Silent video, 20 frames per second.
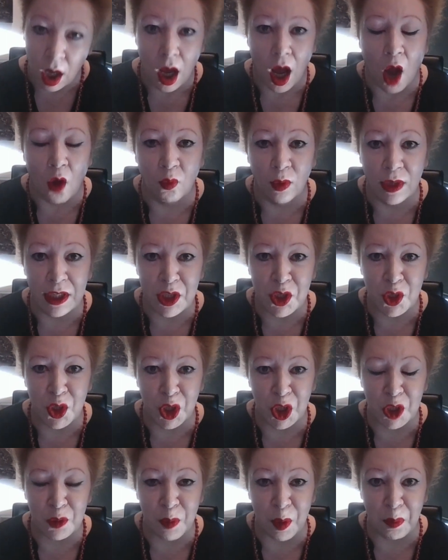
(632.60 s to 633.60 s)
a
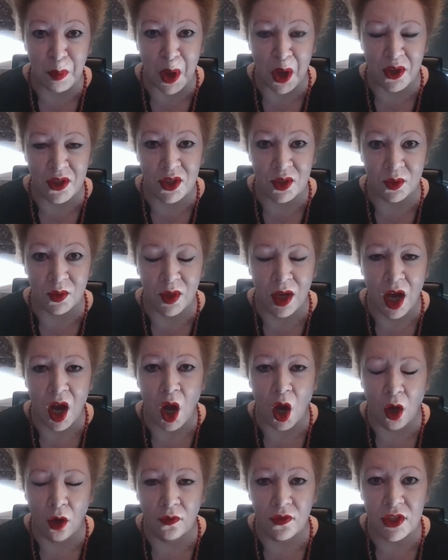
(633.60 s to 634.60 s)
research proposal
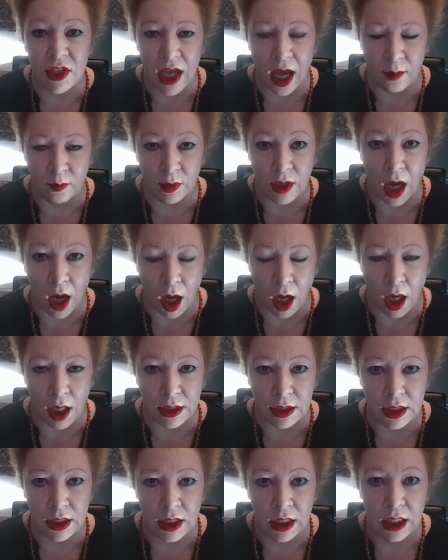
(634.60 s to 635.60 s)
of some
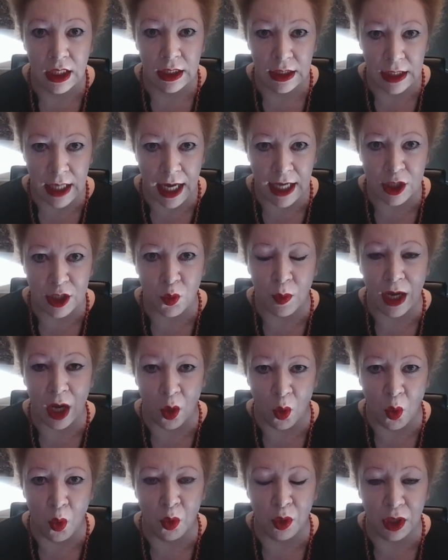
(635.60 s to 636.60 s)
kind. Yes, we are
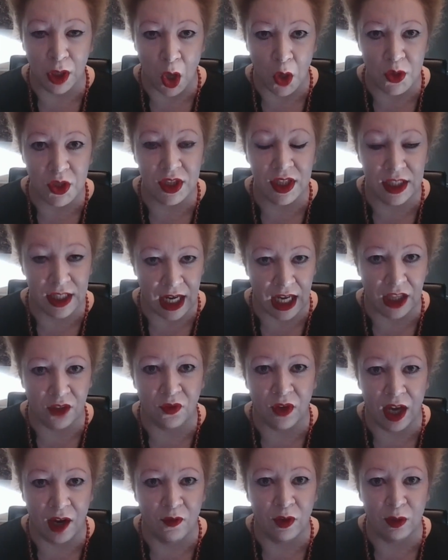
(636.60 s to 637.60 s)
all closer to death
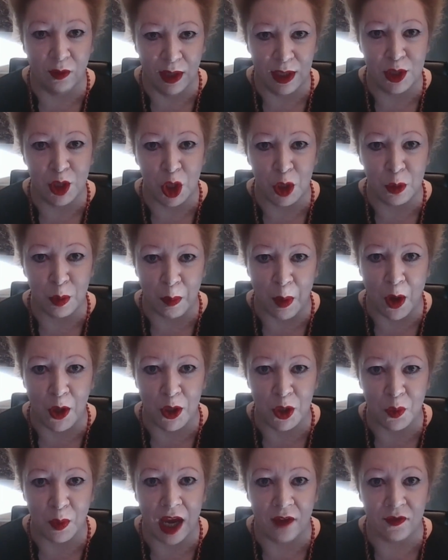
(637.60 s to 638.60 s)
for every research
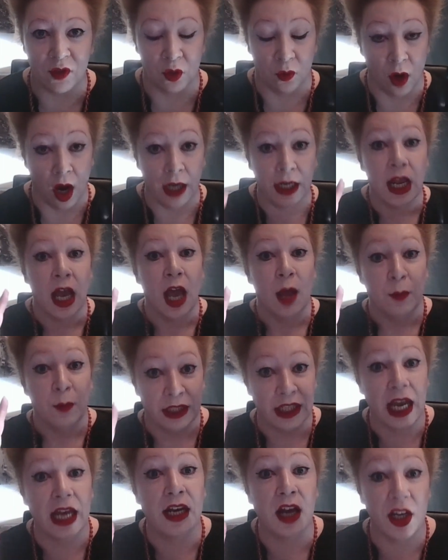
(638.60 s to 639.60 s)
proposal we have to write. But
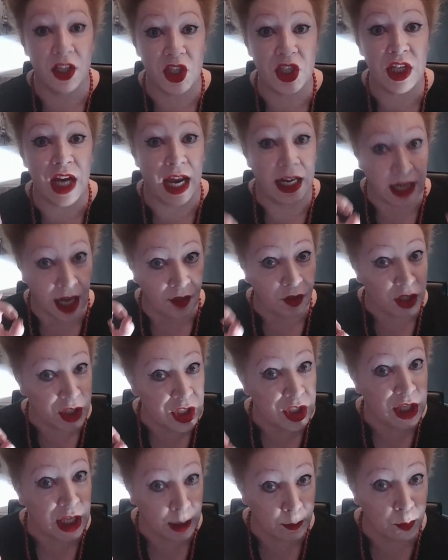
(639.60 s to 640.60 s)
can I state, and this
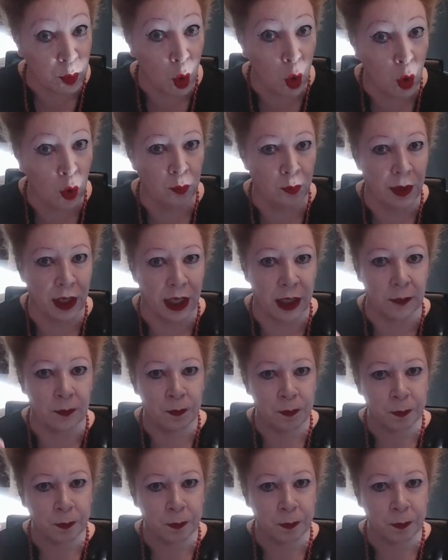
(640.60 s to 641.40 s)
is the important bit,